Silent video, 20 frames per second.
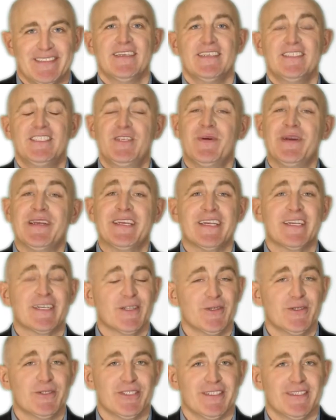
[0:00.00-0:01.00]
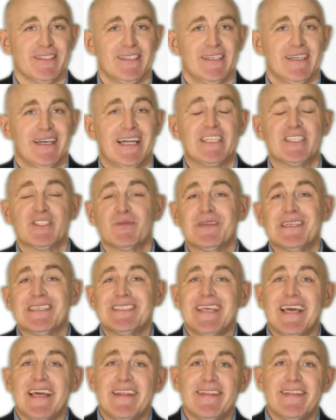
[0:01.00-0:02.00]
So in conclusion, I just want to
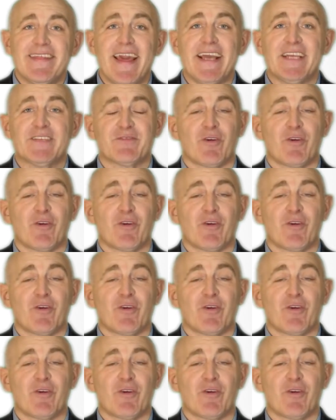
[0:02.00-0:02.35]
say thanks